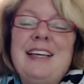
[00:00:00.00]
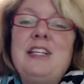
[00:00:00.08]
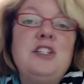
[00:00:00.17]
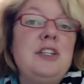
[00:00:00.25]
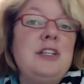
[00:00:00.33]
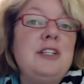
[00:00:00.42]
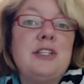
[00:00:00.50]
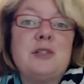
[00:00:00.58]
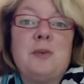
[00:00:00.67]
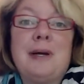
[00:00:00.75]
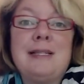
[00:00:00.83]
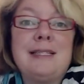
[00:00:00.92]
she just
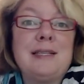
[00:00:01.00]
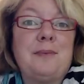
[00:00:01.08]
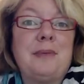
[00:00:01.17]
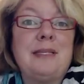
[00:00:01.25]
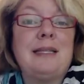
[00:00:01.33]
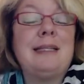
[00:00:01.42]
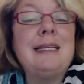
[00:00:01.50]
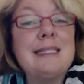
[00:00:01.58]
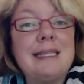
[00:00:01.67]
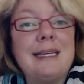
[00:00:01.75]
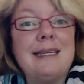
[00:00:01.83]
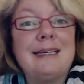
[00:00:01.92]
wants someone to
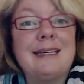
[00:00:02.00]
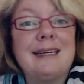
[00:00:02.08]
listen.